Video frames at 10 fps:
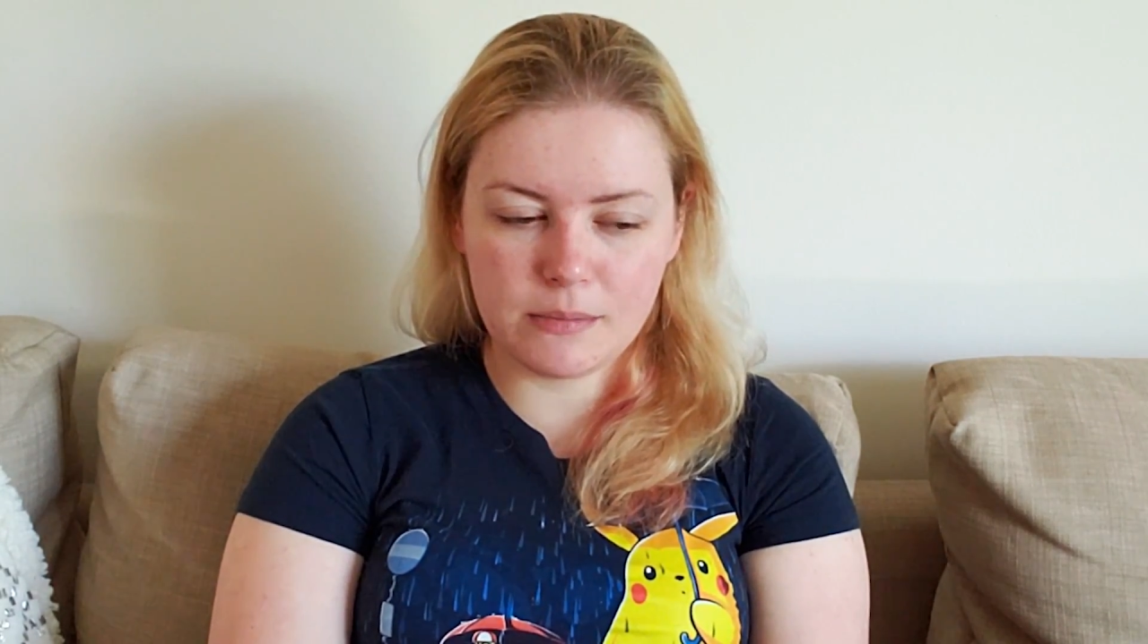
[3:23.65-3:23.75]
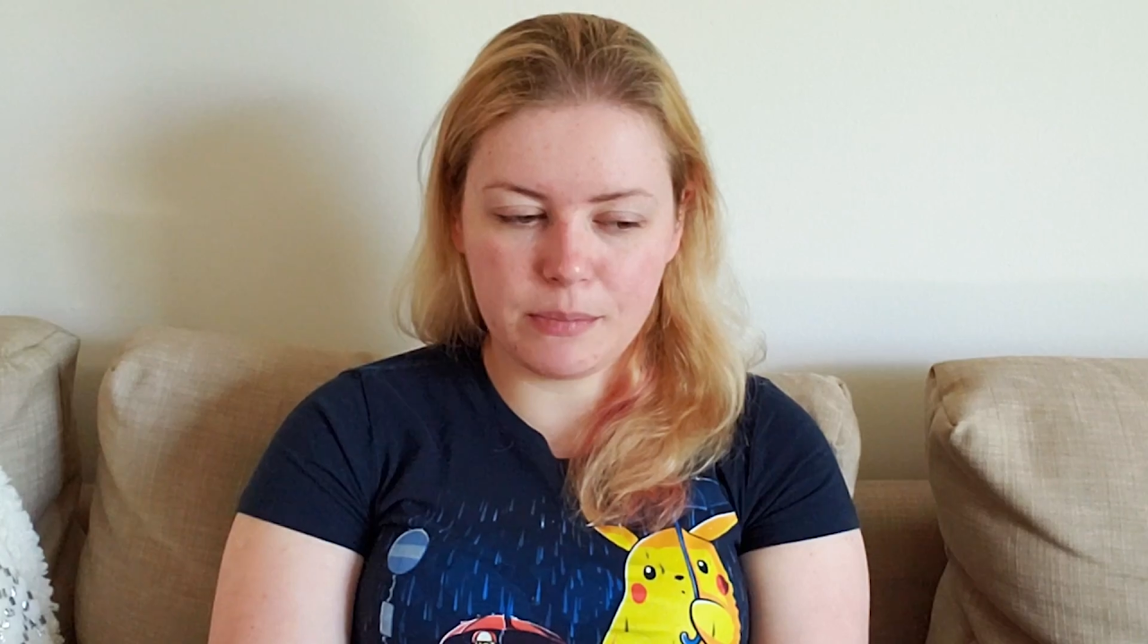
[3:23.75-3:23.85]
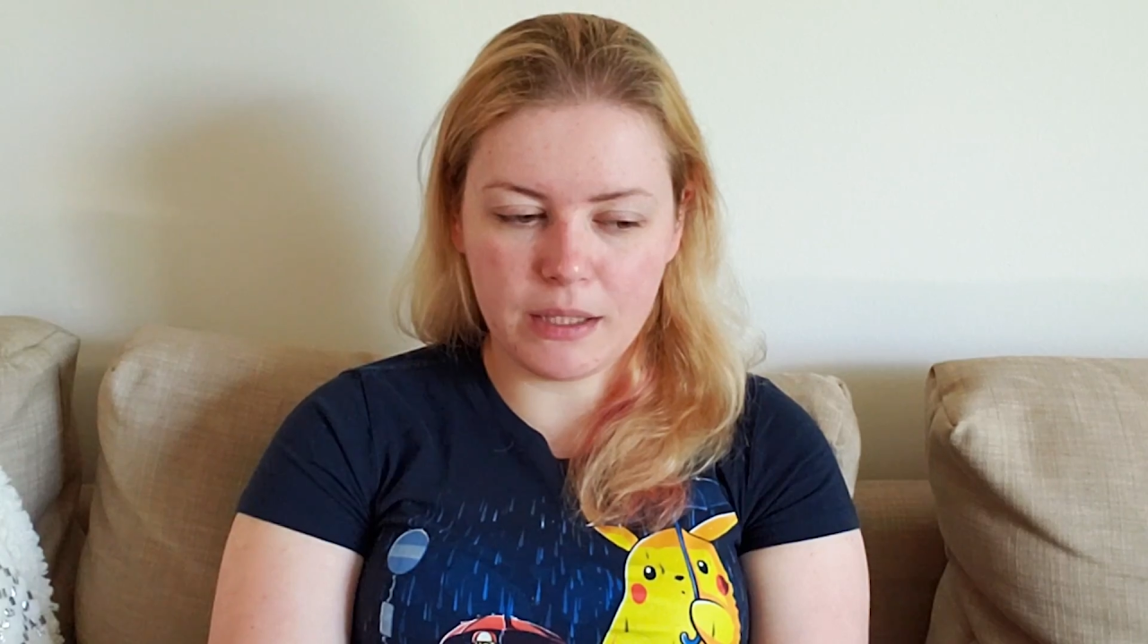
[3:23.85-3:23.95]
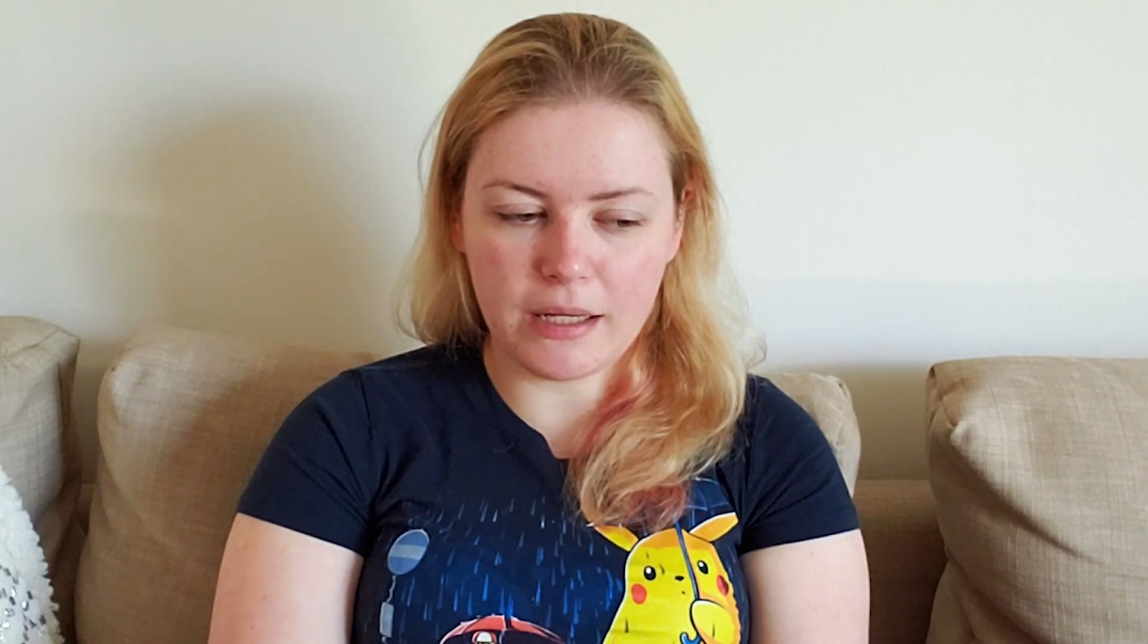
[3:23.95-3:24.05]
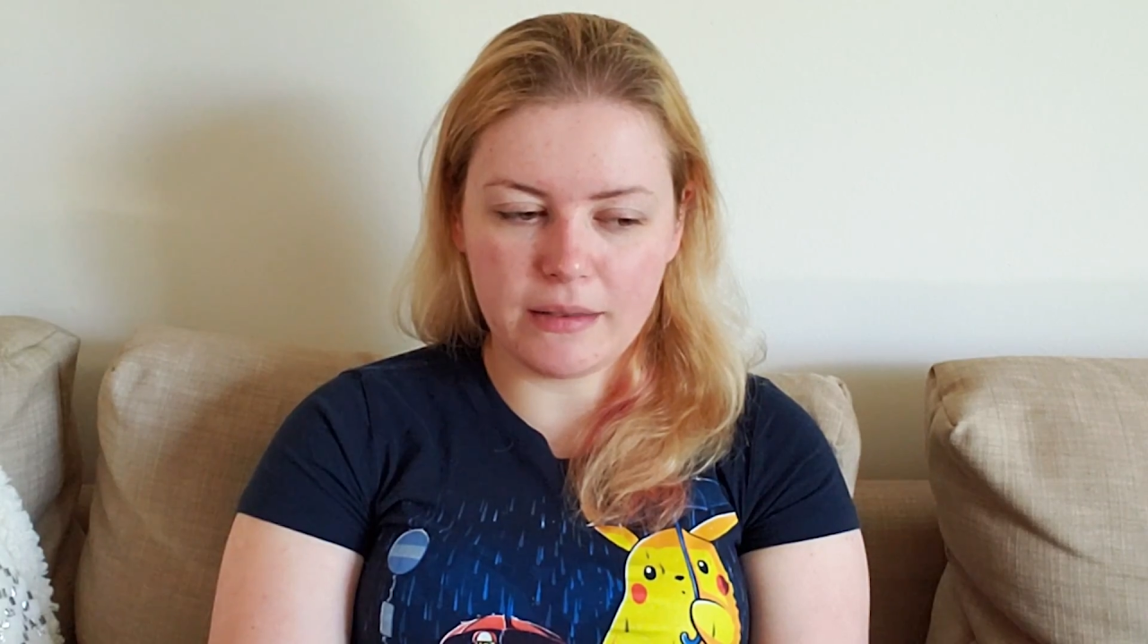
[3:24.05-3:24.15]

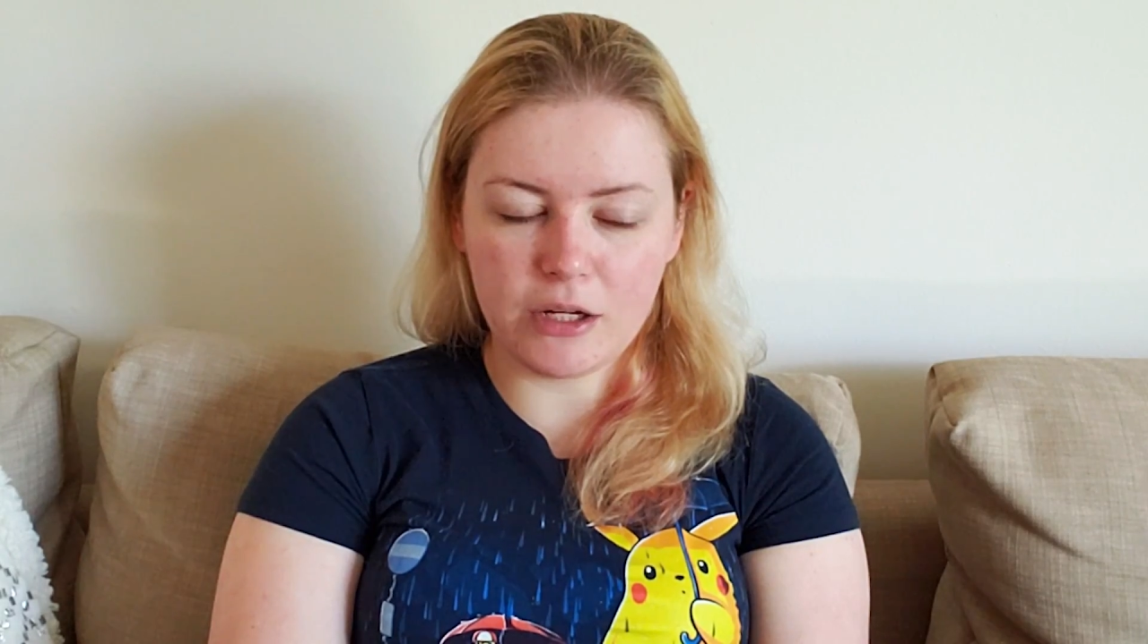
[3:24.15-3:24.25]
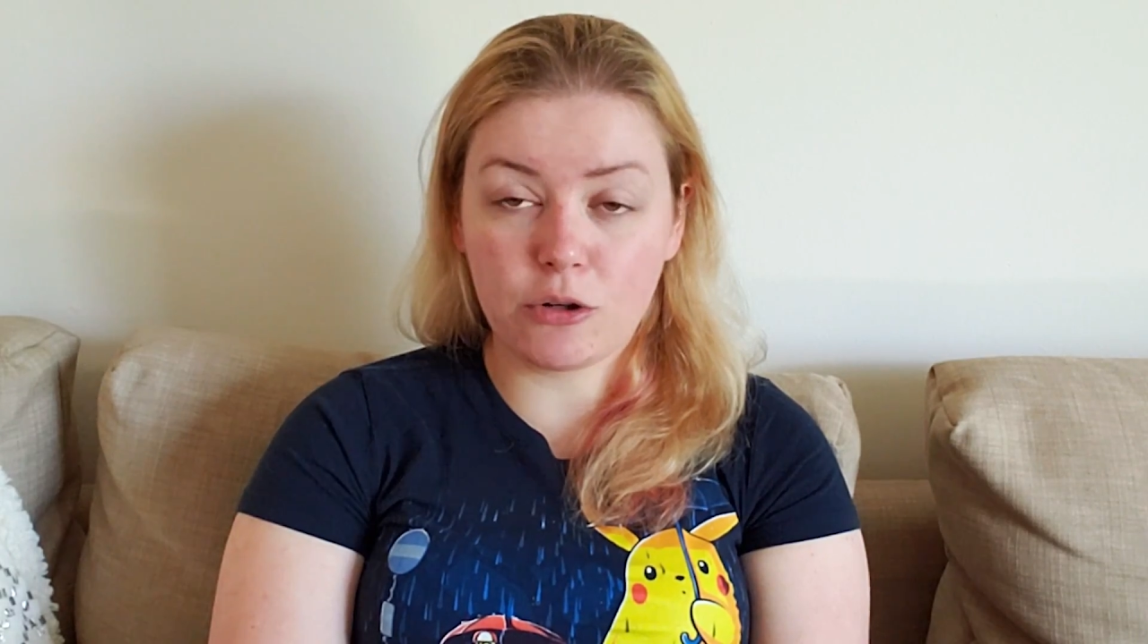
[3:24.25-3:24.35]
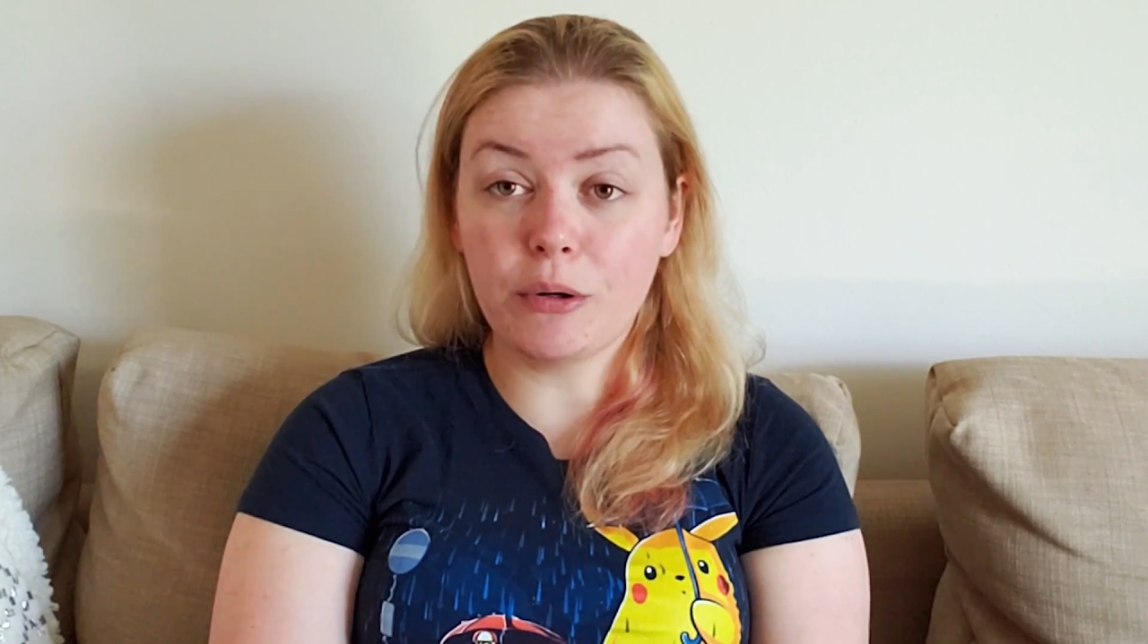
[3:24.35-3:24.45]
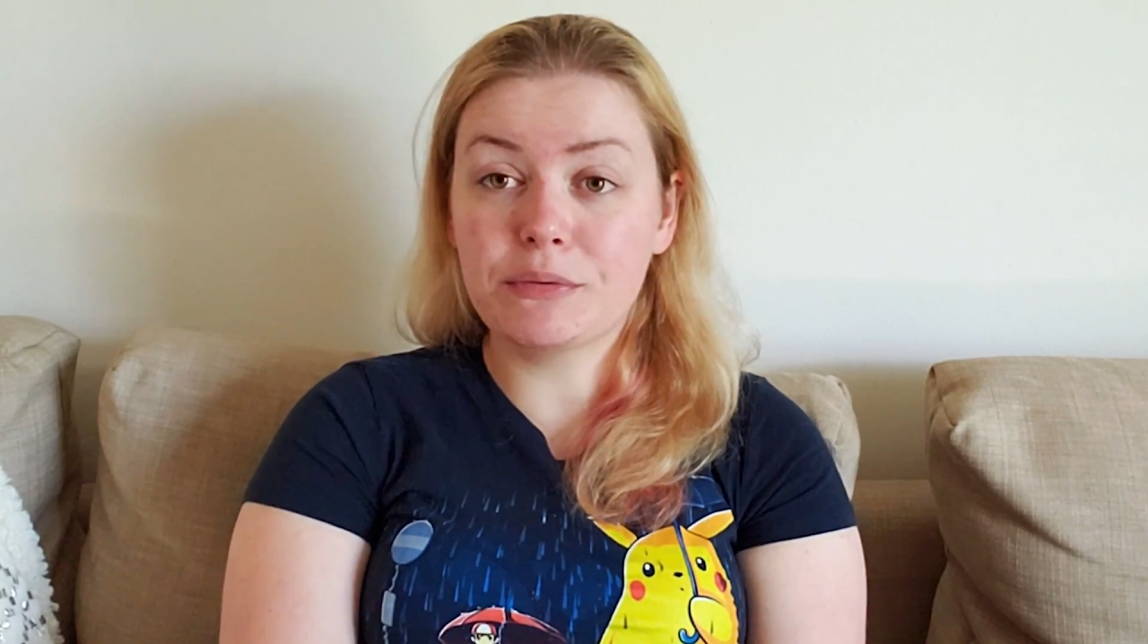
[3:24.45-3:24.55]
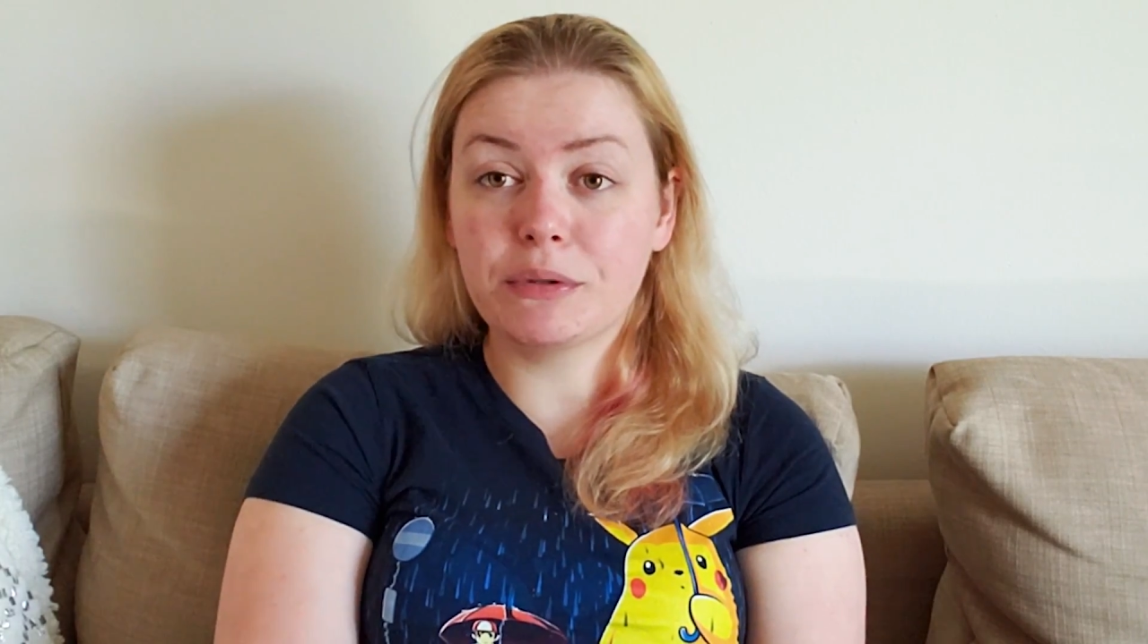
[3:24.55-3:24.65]
but they are
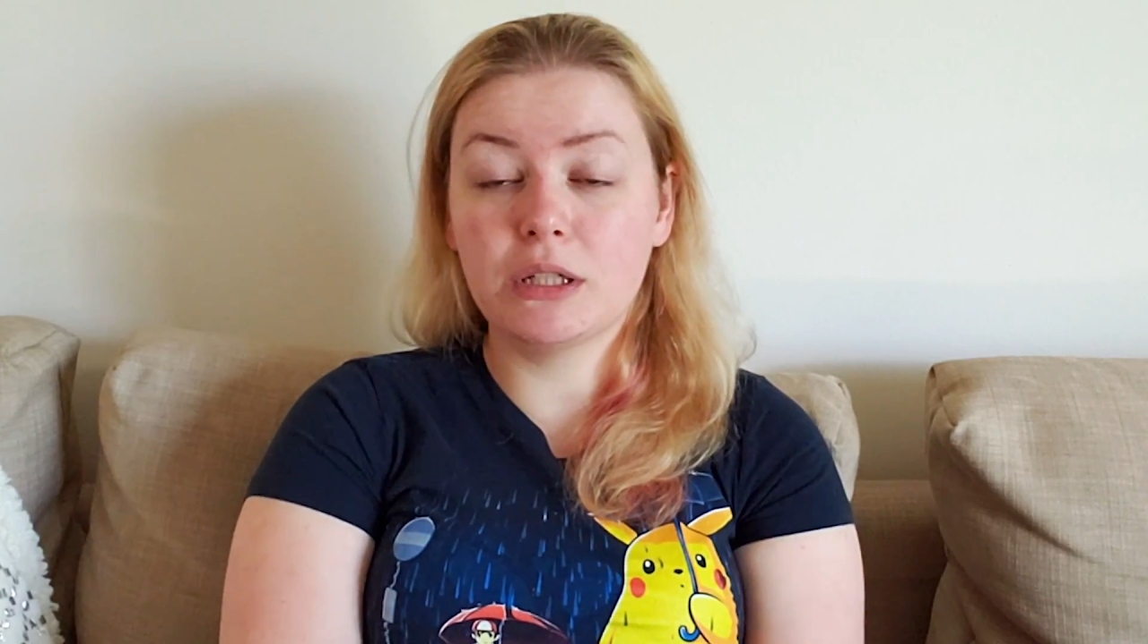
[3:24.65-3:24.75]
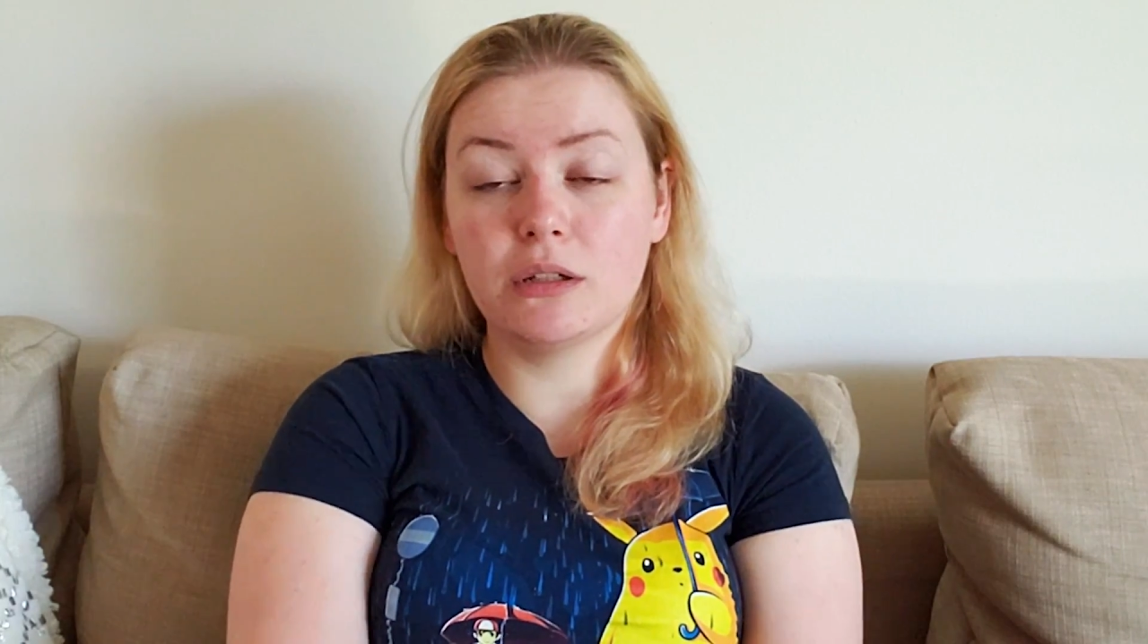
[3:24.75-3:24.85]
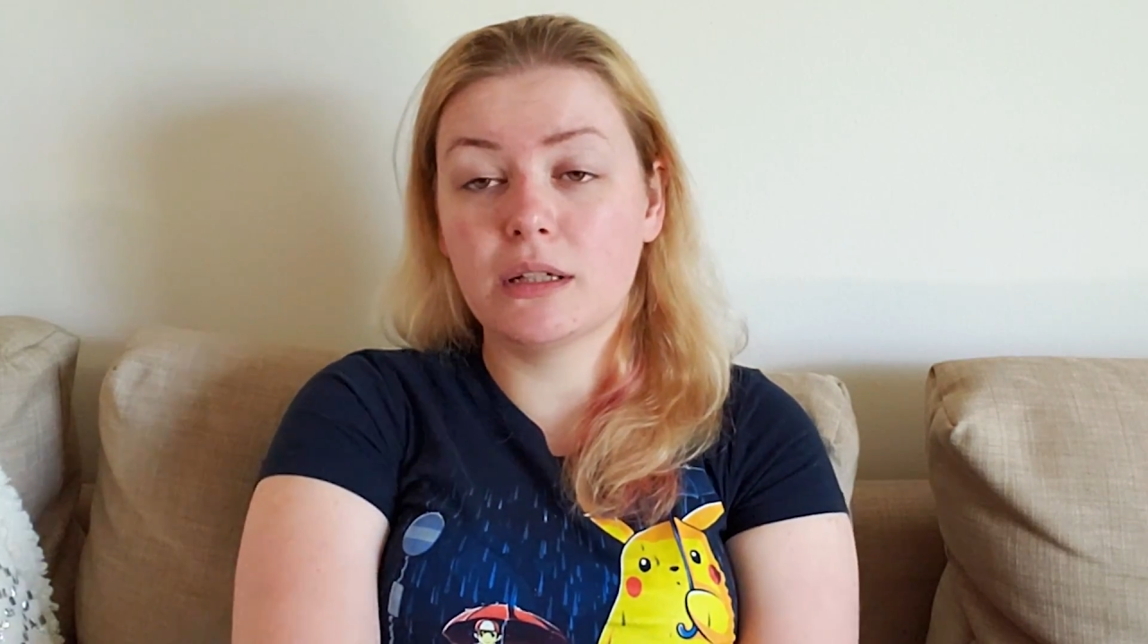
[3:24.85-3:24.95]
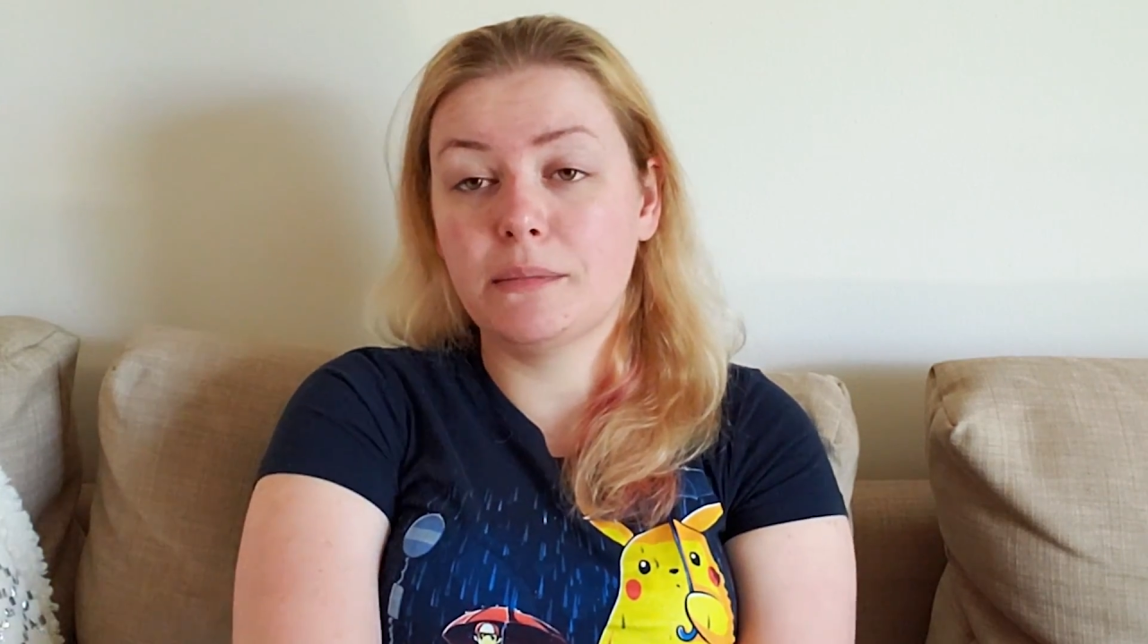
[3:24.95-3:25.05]
always really good